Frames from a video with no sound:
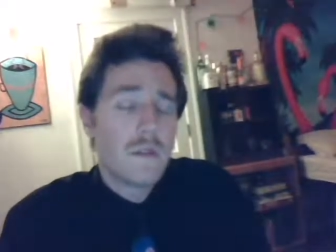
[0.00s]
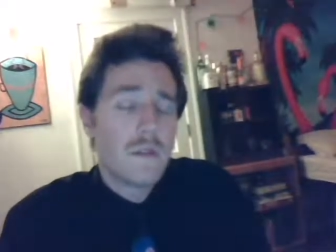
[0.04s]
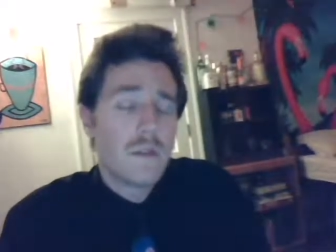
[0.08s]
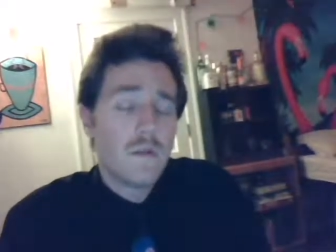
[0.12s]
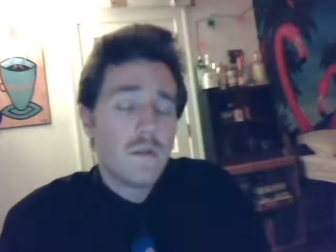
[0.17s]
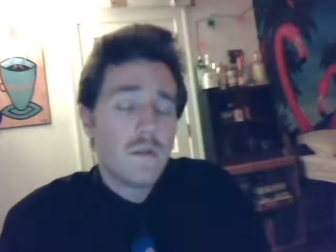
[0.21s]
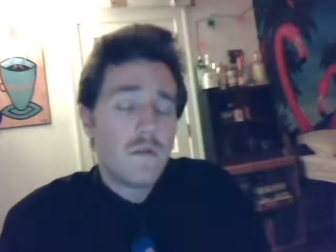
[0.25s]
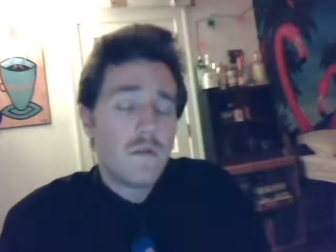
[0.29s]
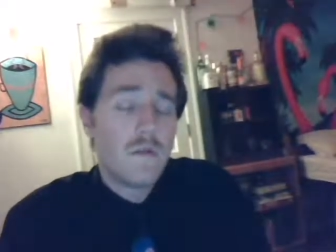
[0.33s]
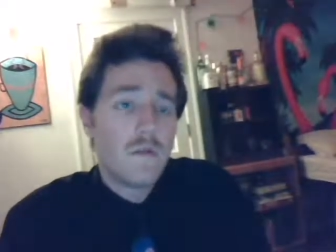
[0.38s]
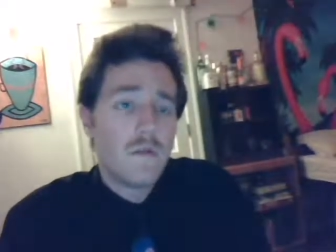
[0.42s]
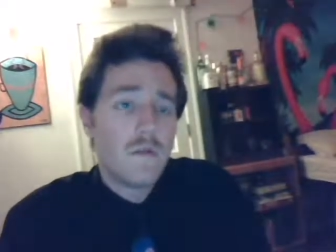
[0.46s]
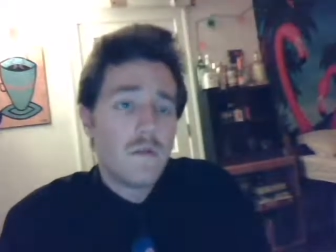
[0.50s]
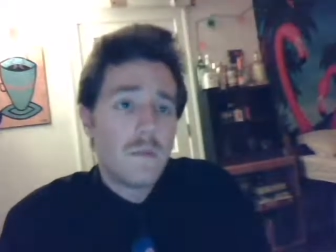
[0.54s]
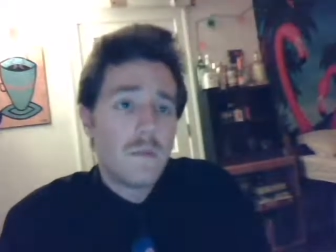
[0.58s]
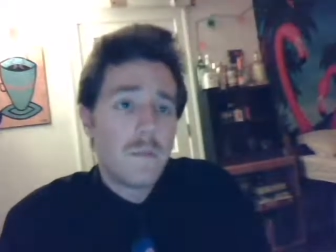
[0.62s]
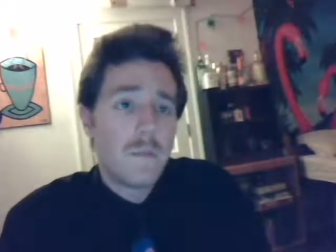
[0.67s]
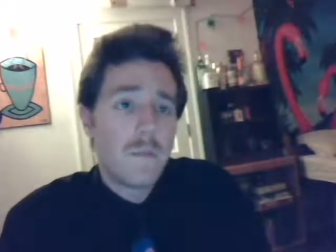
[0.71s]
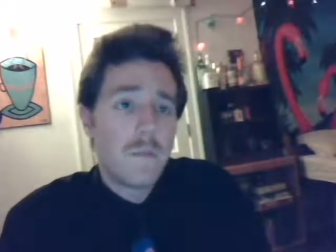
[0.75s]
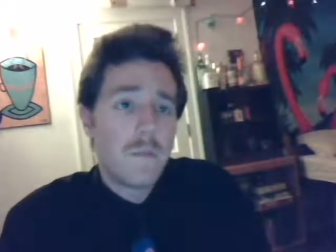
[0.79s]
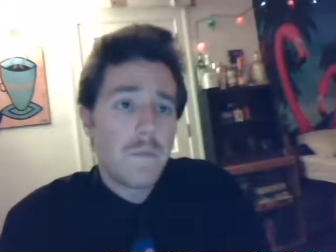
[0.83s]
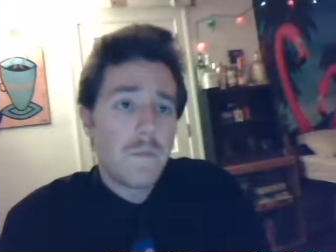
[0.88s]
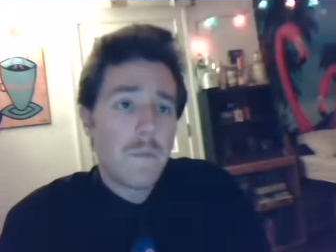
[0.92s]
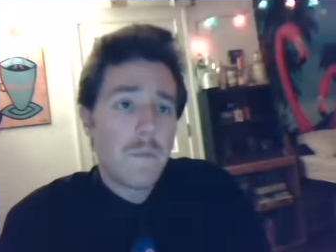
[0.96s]
to
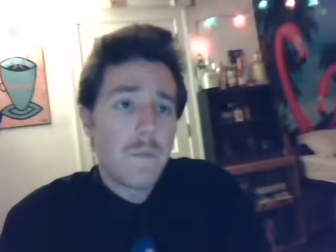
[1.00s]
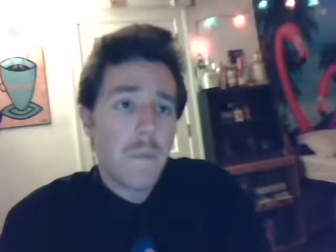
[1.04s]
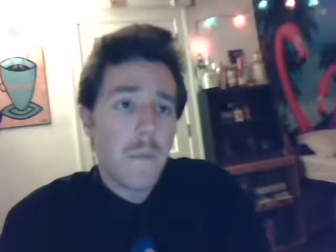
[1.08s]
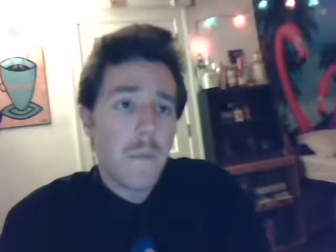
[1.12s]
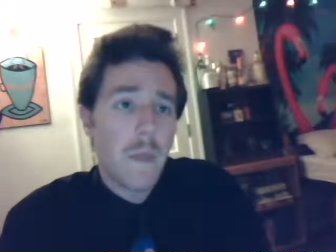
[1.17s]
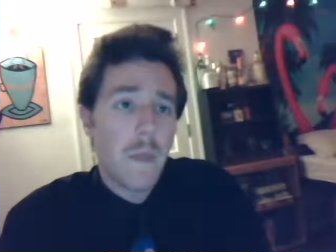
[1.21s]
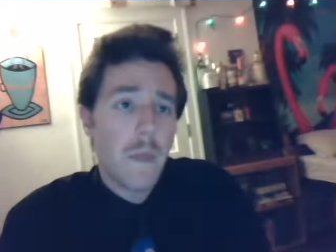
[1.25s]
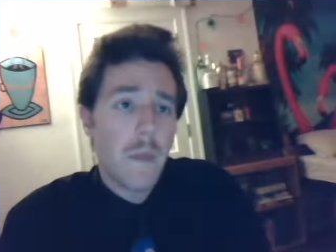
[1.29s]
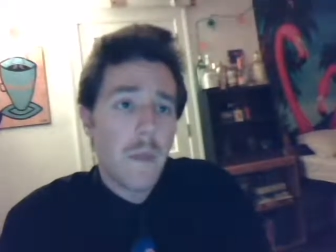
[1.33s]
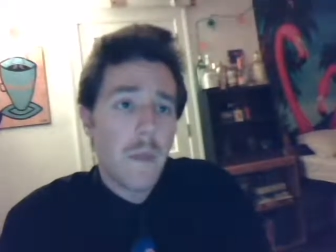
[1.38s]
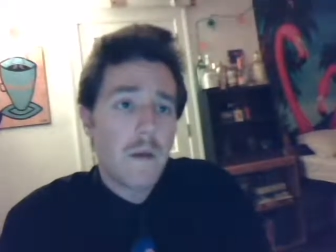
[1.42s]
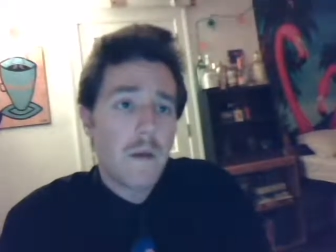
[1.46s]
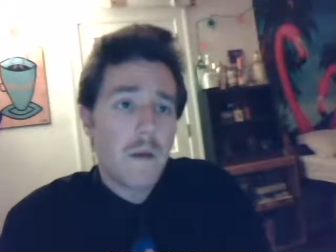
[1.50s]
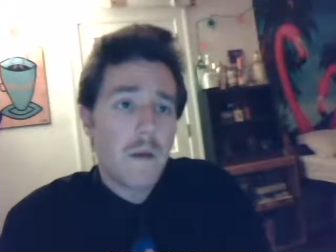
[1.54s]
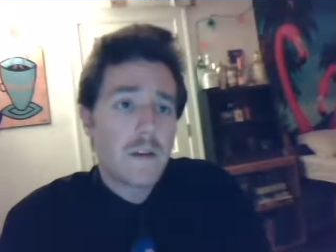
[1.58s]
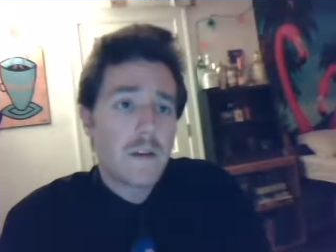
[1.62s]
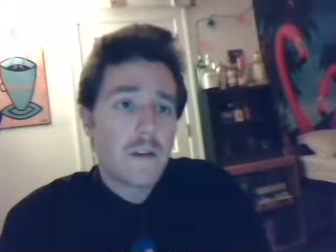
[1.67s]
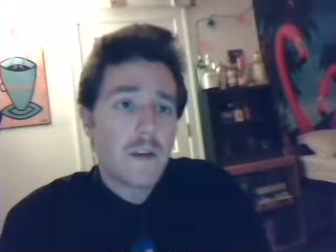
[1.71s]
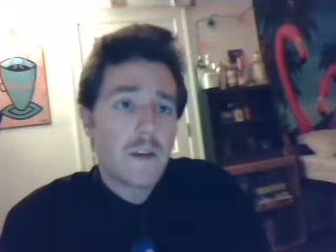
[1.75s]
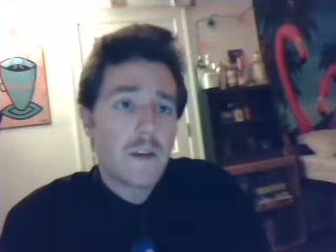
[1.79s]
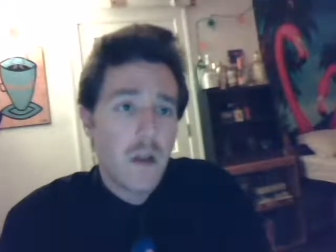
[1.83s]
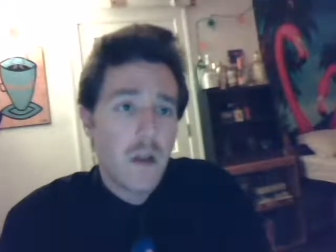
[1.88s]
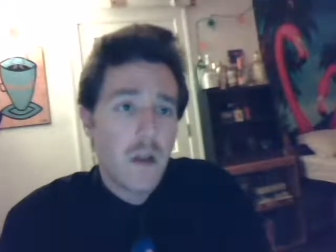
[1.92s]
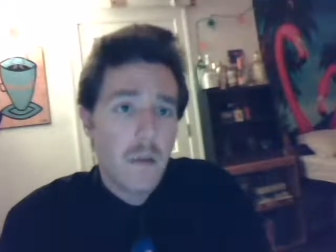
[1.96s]

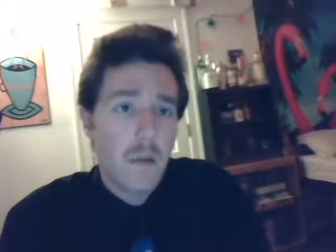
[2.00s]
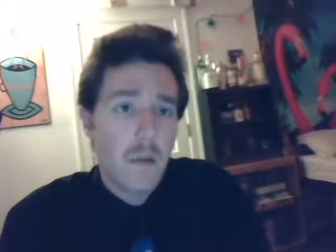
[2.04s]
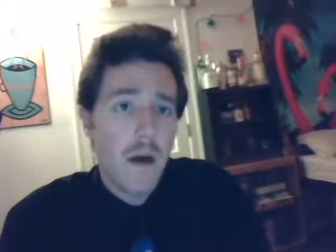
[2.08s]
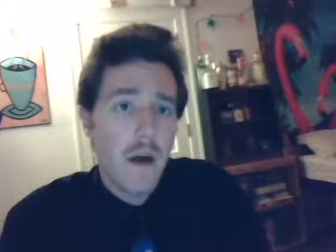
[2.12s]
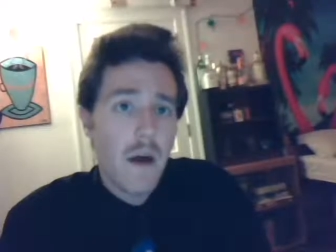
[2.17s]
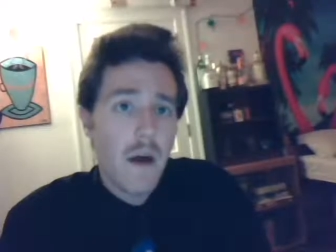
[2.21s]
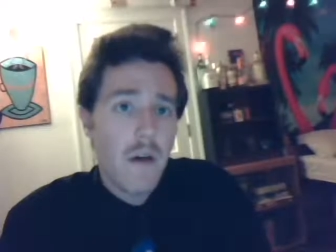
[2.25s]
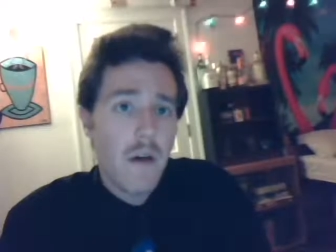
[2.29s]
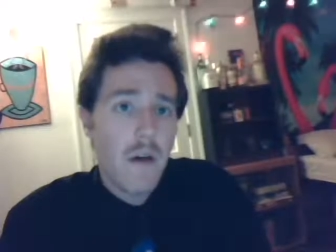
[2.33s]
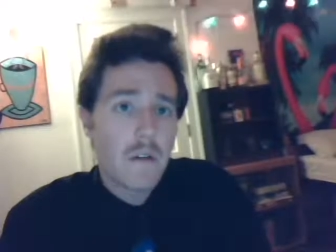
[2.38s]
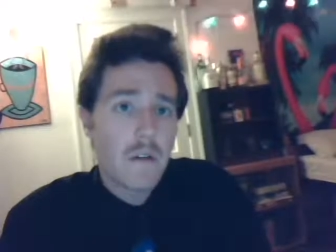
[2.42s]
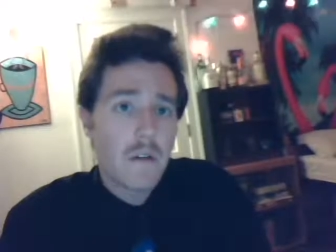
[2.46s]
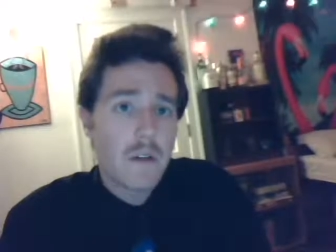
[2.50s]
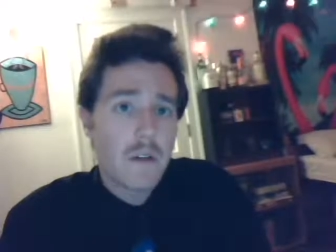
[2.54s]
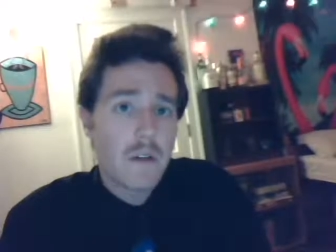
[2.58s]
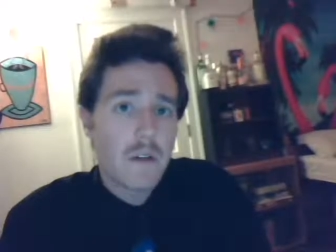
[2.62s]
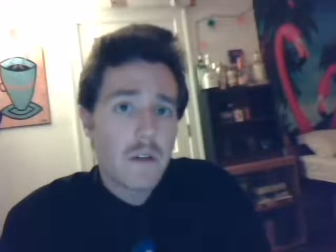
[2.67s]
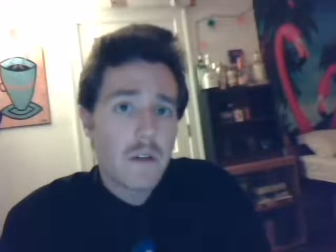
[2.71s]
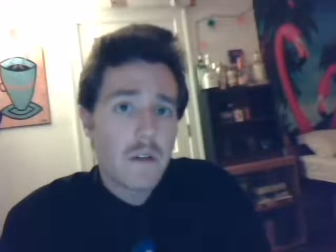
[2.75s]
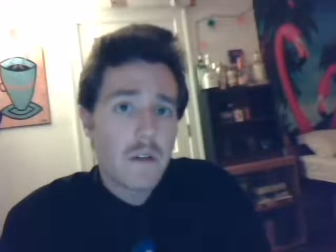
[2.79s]
talk about